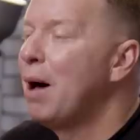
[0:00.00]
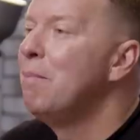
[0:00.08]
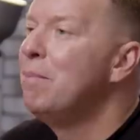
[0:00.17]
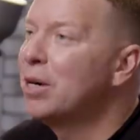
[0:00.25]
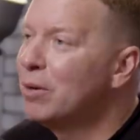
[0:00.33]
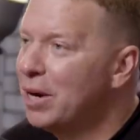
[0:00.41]
a
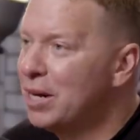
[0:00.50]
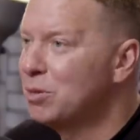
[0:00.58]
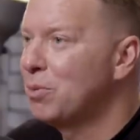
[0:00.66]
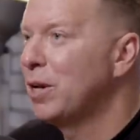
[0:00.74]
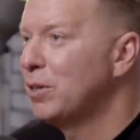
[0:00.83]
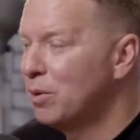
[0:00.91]

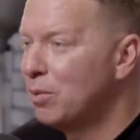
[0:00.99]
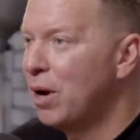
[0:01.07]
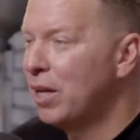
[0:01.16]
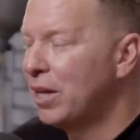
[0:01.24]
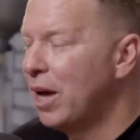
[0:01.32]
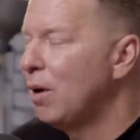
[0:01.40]
middle-aged white dude on
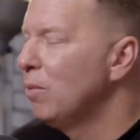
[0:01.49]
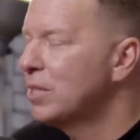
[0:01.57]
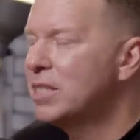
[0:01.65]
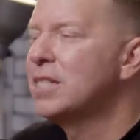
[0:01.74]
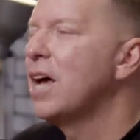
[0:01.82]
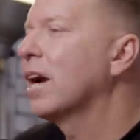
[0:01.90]
Wild Out,
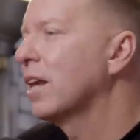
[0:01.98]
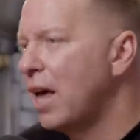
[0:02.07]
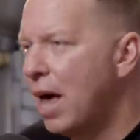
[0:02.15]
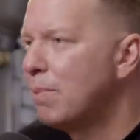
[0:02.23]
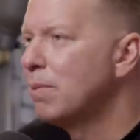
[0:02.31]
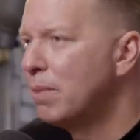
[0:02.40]
which is not going
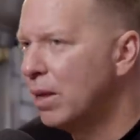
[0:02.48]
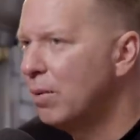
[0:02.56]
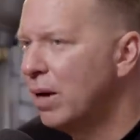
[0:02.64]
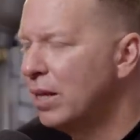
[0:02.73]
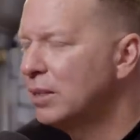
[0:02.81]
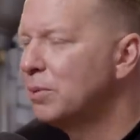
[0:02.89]
to happen, by the
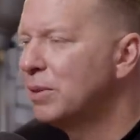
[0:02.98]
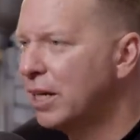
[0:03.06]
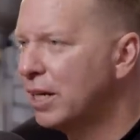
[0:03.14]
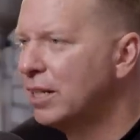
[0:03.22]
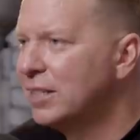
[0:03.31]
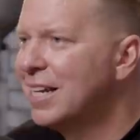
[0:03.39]
way. It's
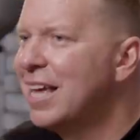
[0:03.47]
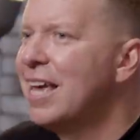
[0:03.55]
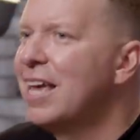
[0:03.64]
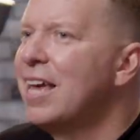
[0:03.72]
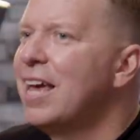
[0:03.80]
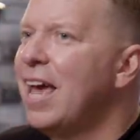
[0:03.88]
ridiculous.
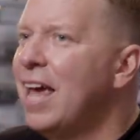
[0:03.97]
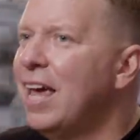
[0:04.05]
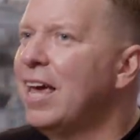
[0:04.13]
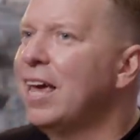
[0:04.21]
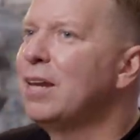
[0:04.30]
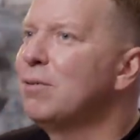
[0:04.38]

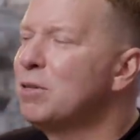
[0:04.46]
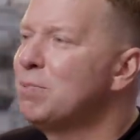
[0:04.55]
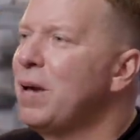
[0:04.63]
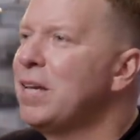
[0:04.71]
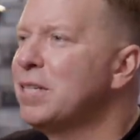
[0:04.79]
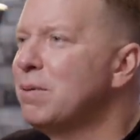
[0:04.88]
And it was
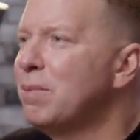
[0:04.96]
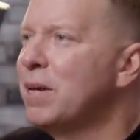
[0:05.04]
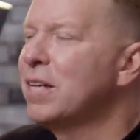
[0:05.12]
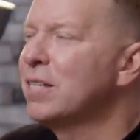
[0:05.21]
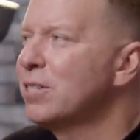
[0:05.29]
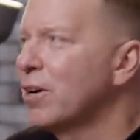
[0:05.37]
basically
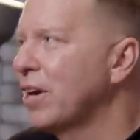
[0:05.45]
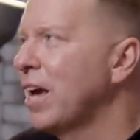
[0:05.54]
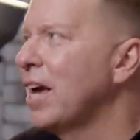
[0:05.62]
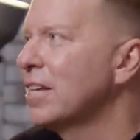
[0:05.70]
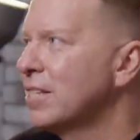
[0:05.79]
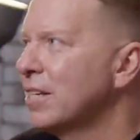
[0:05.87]
being
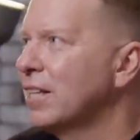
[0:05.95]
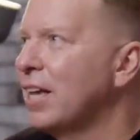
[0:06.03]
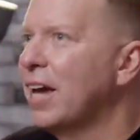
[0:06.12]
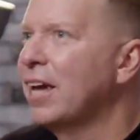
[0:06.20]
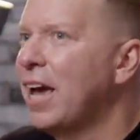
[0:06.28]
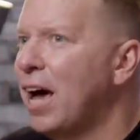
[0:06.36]
sarcastic,
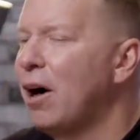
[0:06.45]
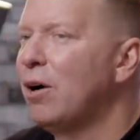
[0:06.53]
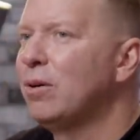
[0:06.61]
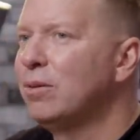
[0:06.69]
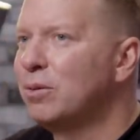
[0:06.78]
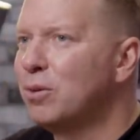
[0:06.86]
like
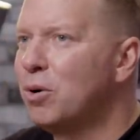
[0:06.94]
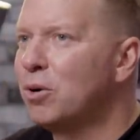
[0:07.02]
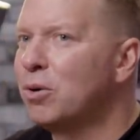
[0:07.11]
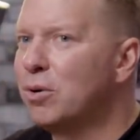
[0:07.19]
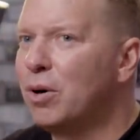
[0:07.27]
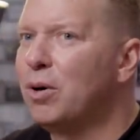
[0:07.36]
how
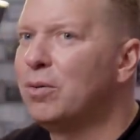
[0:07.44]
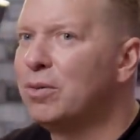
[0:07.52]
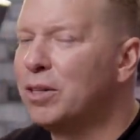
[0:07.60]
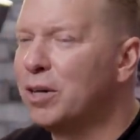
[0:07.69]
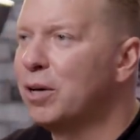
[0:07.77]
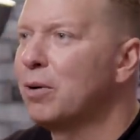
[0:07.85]
"quote
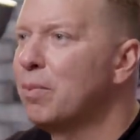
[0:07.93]
unquote" they're going to